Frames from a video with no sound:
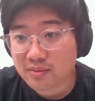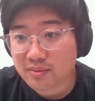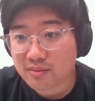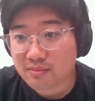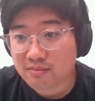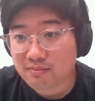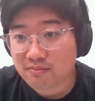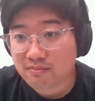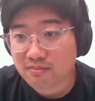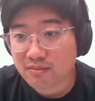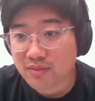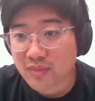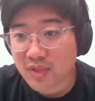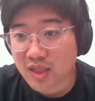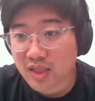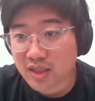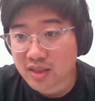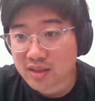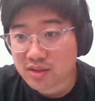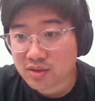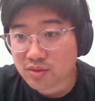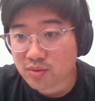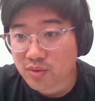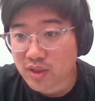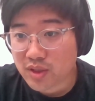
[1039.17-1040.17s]

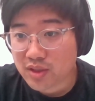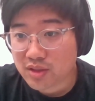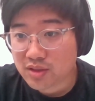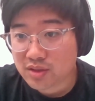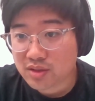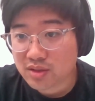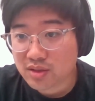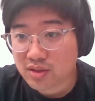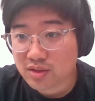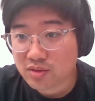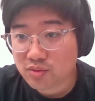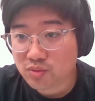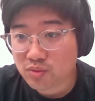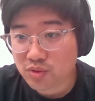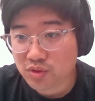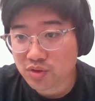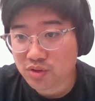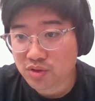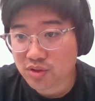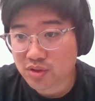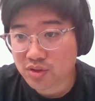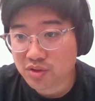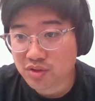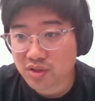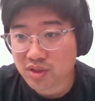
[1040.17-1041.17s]
Next question is, would
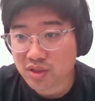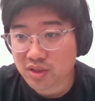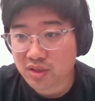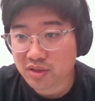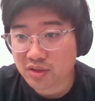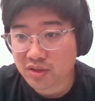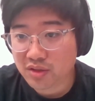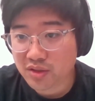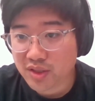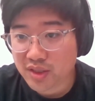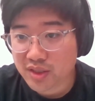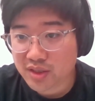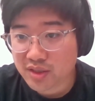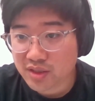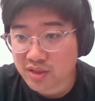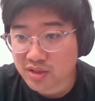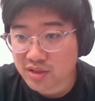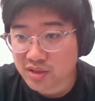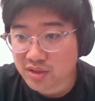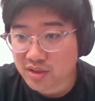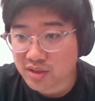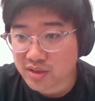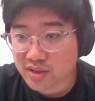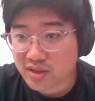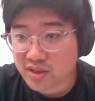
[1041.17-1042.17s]
you consider
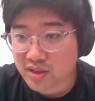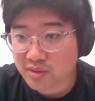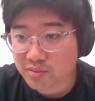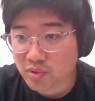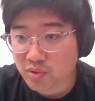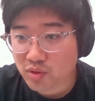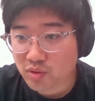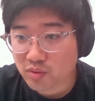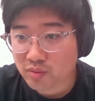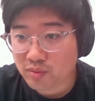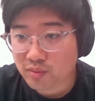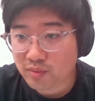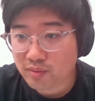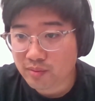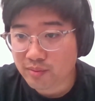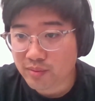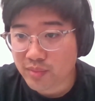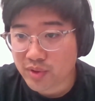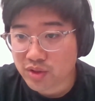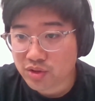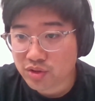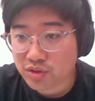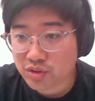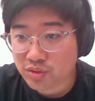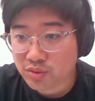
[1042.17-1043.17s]
Ignition Gazebo
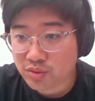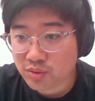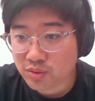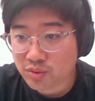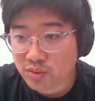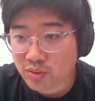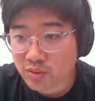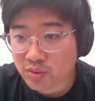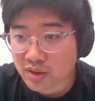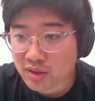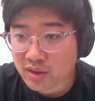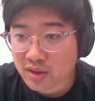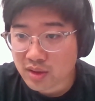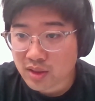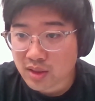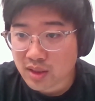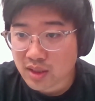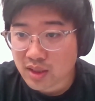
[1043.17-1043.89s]
mature